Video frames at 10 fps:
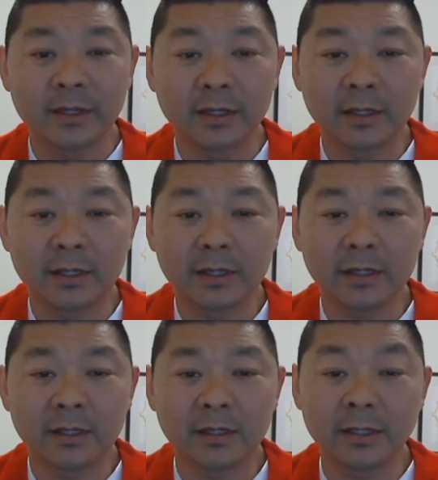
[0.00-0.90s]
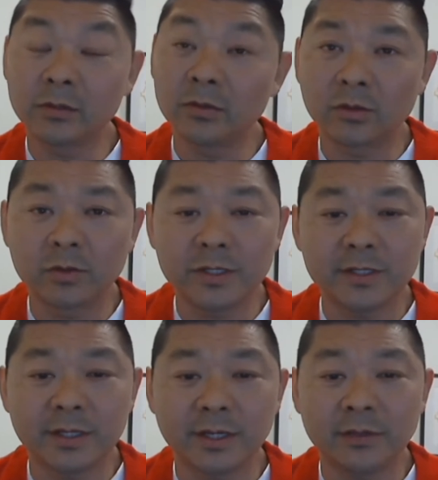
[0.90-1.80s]
it could
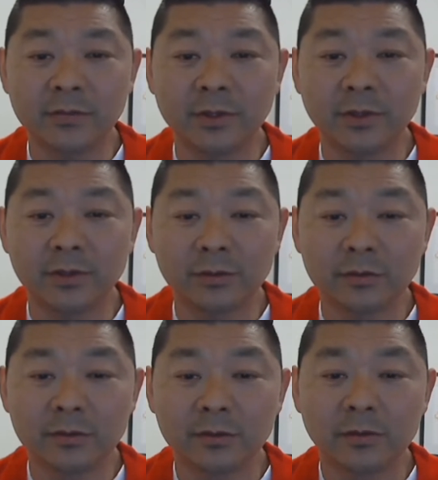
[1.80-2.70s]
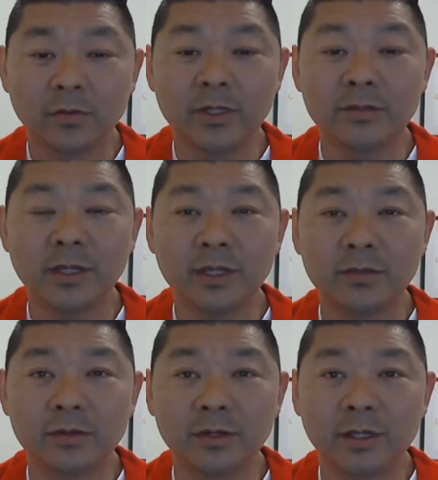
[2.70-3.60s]
coincide with when you
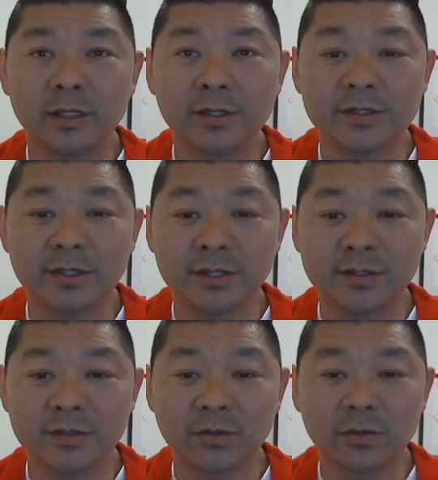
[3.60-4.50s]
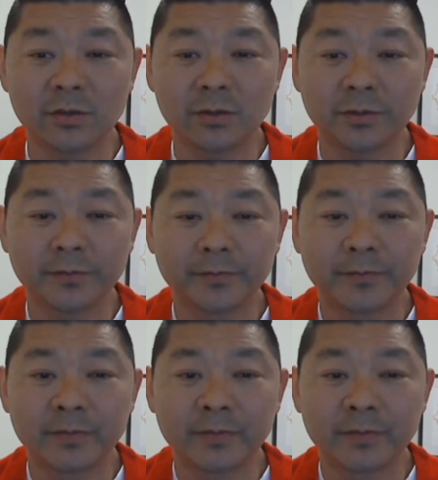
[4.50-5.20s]
get your English test score.